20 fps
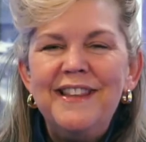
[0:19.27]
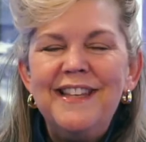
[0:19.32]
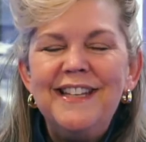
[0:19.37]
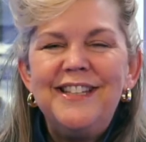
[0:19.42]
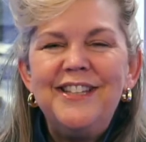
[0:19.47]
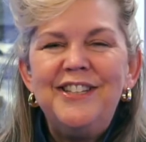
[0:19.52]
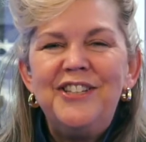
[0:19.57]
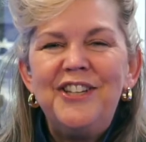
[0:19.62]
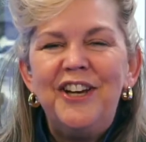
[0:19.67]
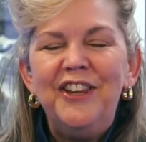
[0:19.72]

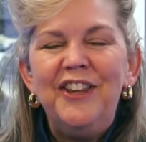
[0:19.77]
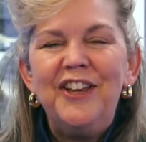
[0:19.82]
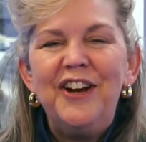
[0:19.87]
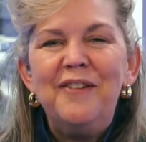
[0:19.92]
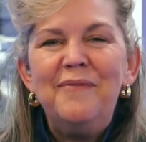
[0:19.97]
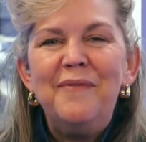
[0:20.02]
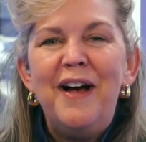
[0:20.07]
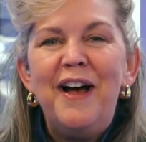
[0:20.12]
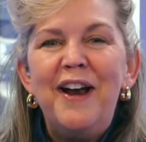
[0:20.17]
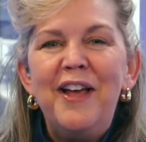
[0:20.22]
This is Shelly
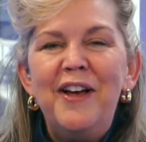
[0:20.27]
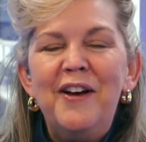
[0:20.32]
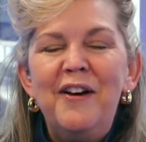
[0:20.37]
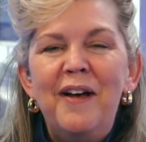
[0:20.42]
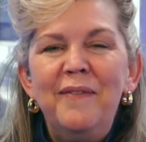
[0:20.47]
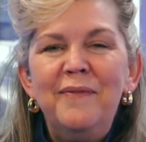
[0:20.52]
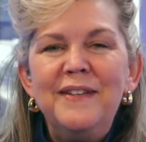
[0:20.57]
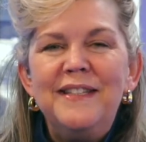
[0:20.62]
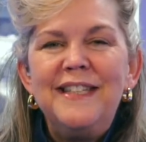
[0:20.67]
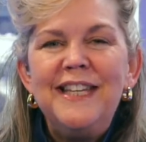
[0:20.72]
Armato.
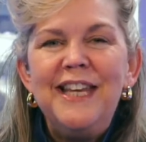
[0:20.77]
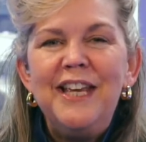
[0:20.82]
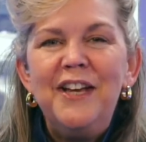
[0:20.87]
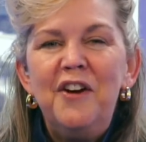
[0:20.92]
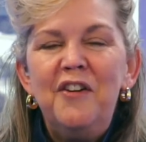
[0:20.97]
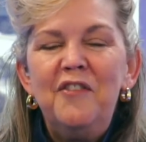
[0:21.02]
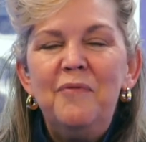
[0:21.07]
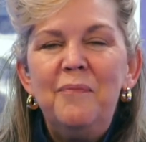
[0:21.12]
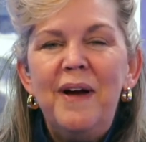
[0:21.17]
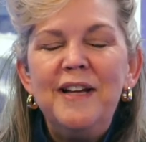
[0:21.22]
I'm the CEO
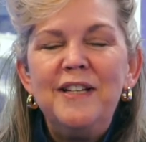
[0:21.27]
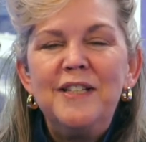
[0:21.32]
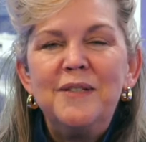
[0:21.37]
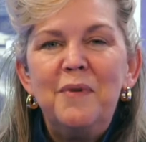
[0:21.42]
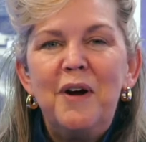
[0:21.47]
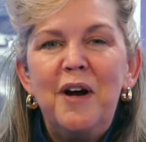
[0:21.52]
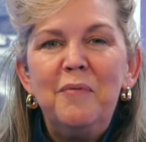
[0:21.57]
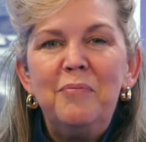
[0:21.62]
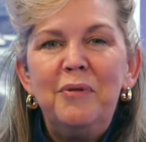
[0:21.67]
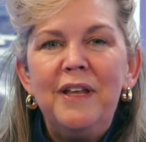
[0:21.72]
of My
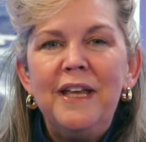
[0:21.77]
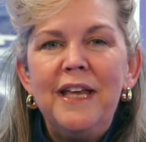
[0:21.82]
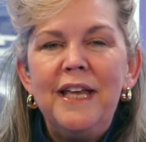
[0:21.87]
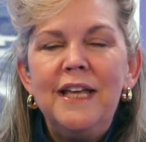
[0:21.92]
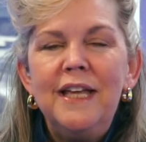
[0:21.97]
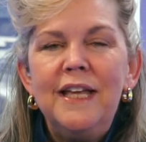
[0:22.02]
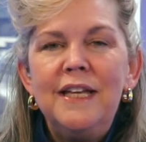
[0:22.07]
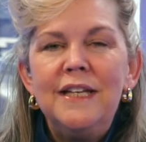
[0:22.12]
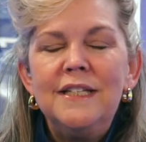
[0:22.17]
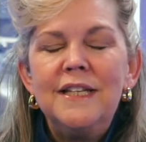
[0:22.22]
Smart
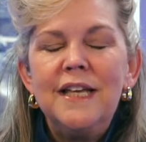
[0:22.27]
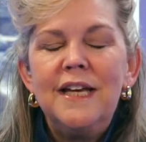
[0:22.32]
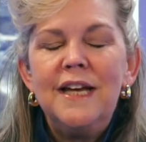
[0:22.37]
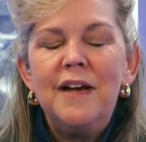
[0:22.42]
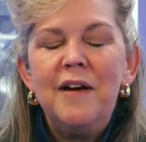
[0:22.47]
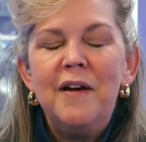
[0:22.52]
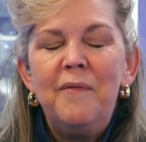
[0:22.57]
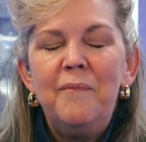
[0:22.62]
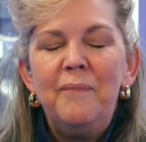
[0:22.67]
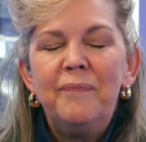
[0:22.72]
Plans.
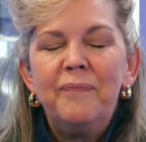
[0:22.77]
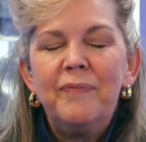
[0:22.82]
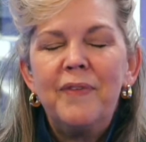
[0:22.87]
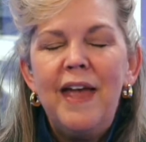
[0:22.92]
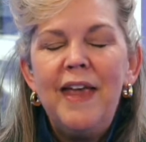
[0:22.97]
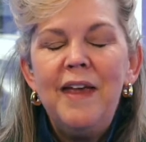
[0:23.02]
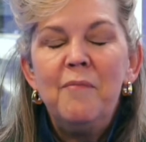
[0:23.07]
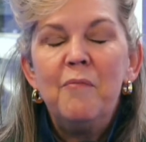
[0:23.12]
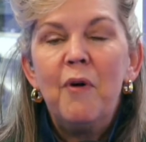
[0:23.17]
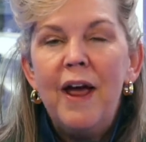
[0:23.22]
I
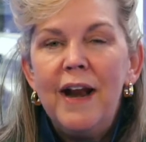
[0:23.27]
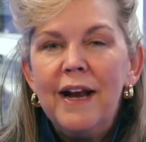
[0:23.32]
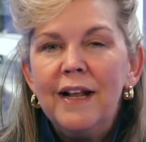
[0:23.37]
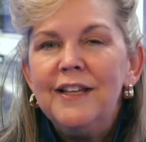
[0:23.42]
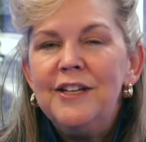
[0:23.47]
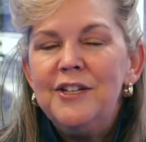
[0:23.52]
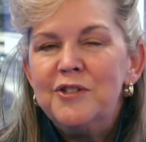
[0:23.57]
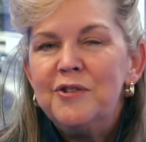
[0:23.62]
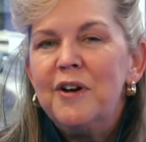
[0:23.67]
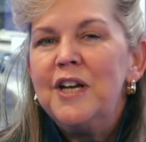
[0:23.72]
am
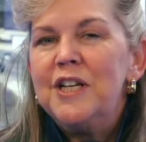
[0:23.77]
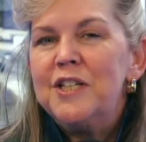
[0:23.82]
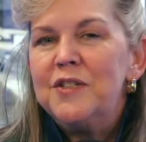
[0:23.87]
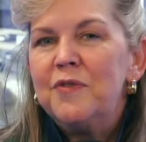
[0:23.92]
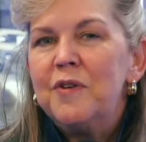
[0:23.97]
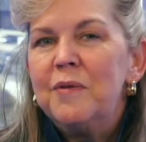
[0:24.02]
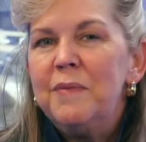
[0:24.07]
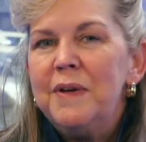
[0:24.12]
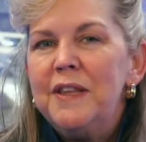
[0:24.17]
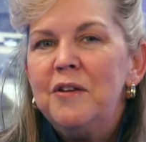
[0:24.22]
radically
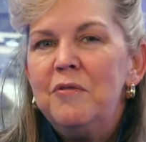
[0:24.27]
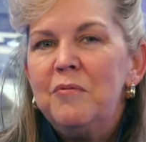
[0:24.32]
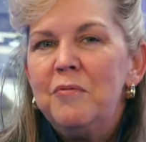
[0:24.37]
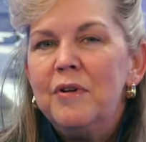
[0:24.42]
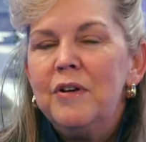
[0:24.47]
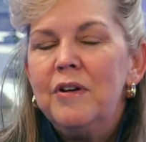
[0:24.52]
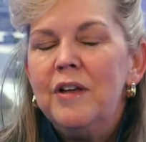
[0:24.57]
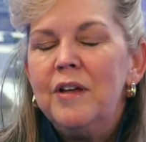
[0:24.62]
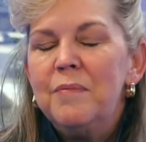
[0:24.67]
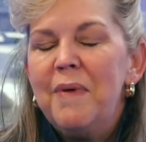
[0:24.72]
transforming the
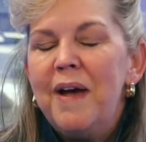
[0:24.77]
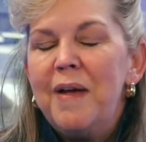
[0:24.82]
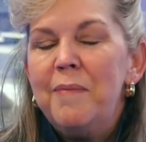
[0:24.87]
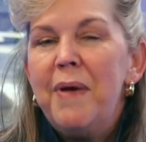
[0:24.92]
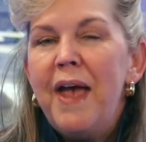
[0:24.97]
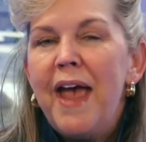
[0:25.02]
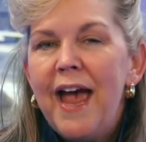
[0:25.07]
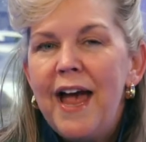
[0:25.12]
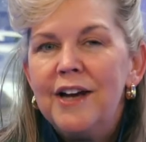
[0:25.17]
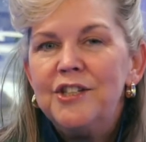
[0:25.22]
world, my
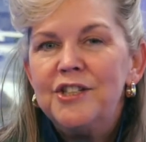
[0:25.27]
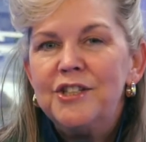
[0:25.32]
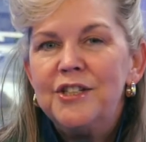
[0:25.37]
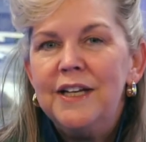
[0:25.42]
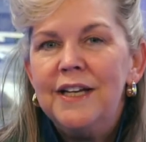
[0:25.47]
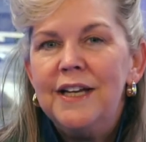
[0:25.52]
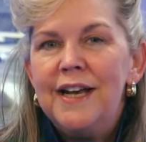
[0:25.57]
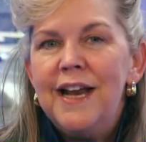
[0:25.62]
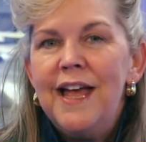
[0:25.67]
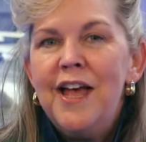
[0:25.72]

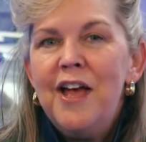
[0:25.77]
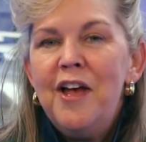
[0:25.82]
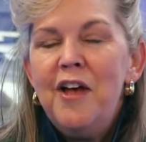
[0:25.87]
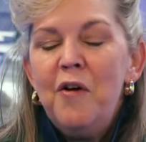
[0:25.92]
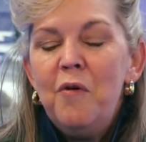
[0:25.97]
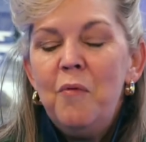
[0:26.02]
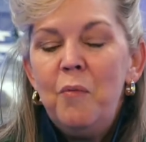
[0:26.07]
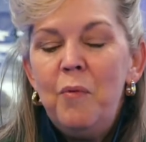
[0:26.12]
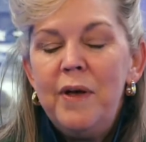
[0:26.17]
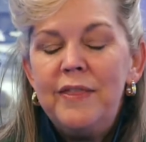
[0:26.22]
passion,
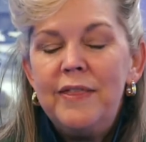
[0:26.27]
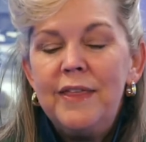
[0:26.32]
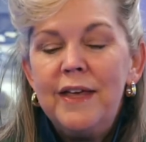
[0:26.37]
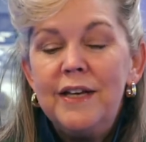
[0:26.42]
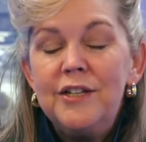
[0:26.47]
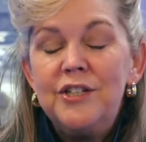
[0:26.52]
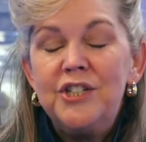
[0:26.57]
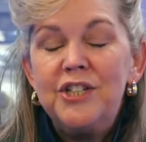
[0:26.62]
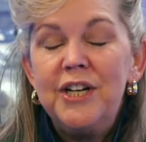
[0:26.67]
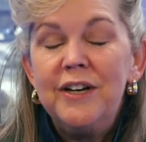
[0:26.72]
with
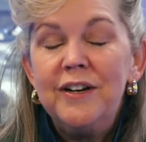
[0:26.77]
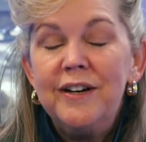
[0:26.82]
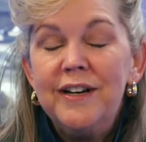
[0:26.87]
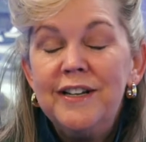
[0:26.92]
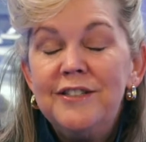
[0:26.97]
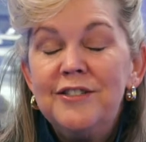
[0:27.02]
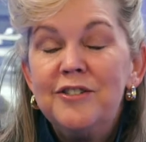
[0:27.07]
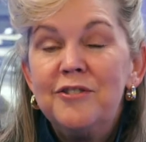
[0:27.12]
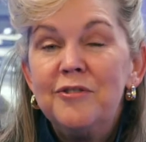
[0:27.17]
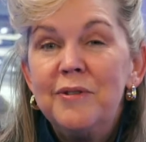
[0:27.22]

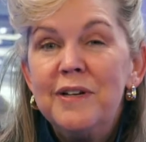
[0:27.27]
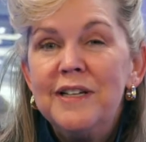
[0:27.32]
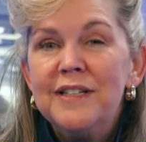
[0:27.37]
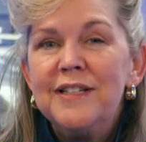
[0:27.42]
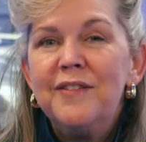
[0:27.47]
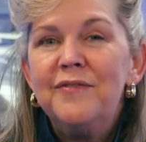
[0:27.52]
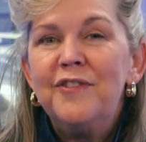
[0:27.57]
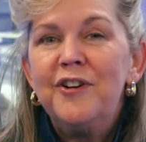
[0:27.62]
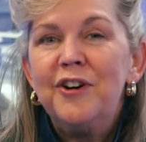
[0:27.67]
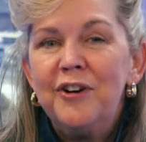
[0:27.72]
sharing stories
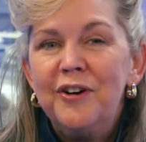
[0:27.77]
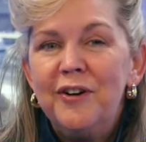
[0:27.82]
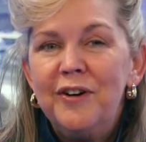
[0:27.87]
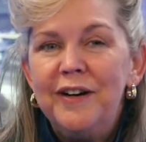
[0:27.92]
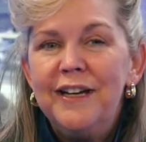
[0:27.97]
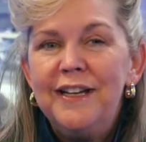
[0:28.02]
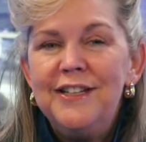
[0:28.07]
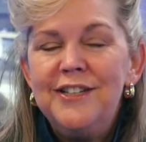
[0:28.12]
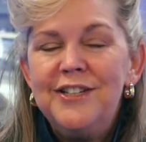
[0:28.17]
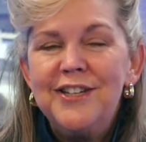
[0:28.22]
of
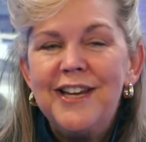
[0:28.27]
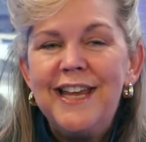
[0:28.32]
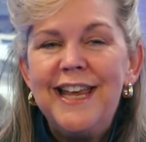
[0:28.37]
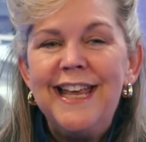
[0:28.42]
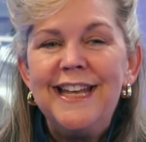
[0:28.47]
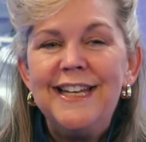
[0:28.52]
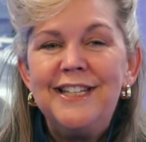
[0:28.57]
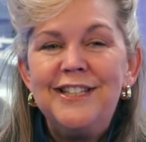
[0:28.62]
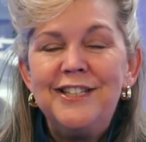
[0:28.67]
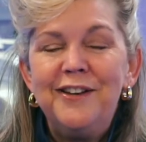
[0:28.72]
courage.
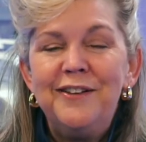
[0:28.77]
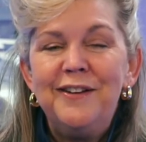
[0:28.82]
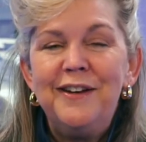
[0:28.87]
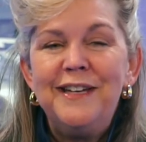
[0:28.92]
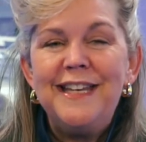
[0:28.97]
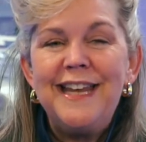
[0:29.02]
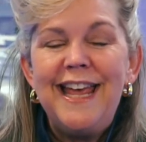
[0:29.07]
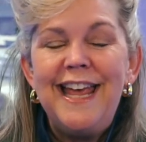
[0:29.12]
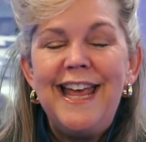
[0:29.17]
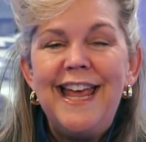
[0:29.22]
And so
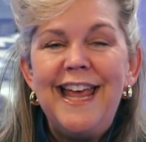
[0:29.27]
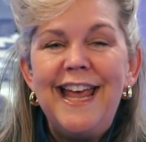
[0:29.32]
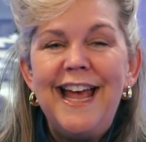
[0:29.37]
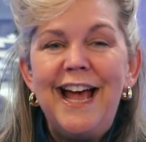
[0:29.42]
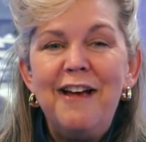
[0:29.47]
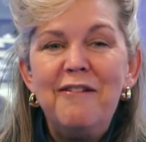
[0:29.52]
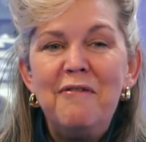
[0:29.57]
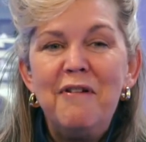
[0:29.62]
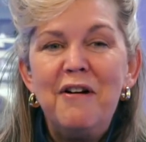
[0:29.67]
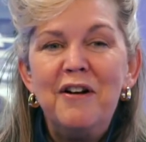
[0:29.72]
today
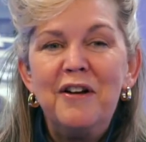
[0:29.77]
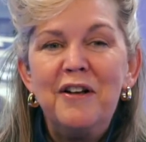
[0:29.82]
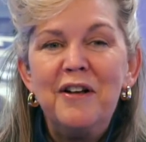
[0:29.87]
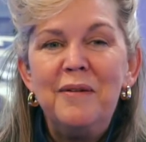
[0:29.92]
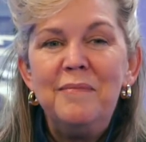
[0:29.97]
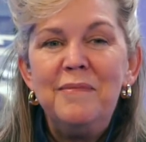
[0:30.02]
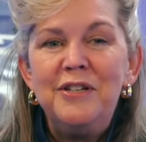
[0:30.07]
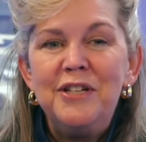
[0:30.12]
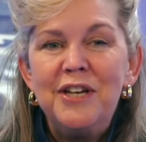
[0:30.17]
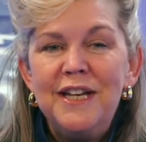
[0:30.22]
I
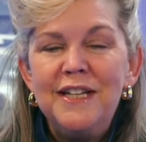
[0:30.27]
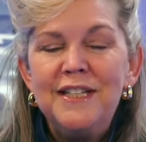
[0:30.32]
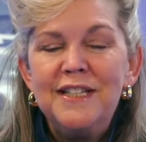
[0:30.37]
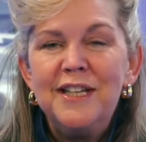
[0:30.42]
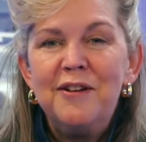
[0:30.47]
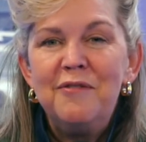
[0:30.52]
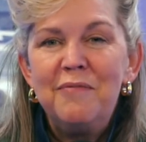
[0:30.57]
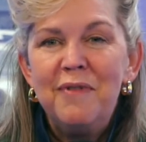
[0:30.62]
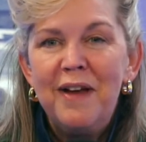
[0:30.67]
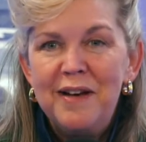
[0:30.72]
welcome
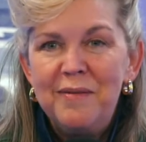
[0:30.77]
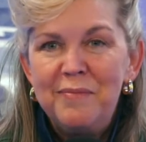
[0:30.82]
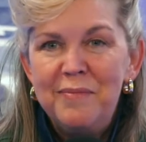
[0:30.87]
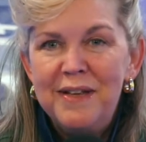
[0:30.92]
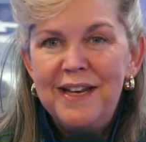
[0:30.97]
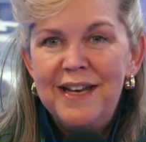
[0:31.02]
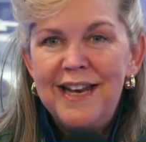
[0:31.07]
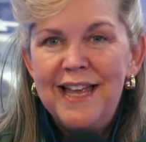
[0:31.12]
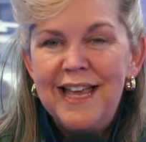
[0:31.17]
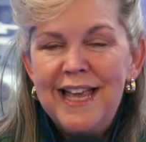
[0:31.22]
Jason
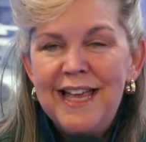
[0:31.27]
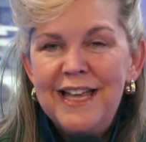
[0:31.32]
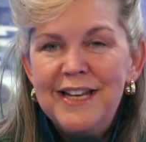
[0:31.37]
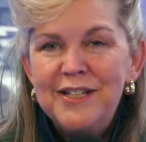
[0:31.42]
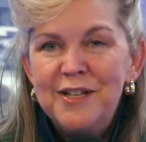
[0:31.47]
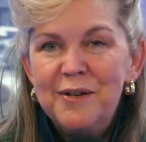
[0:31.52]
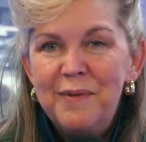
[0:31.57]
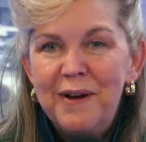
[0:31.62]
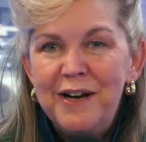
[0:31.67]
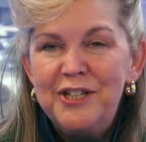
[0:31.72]
Redman
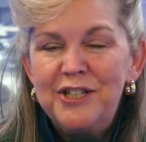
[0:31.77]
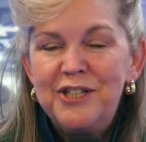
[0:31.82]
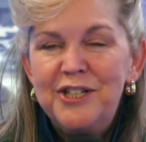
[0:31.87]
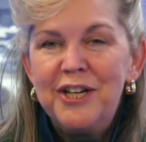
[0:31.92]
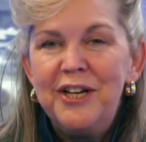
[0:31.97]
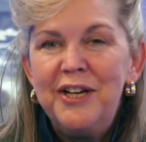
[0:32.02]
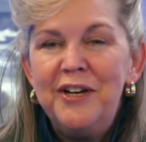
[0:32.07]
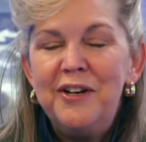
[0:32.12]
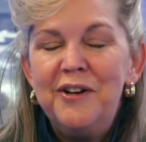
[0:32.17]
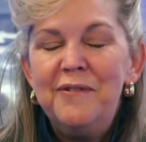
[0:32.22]
to my
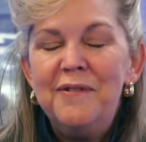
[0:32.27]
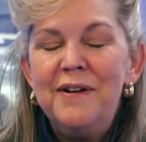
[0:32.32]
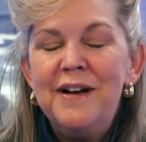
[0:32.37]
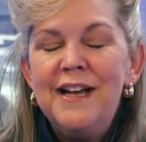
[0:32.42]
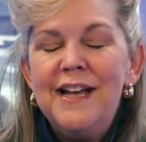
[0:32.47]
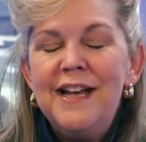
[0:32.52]
show.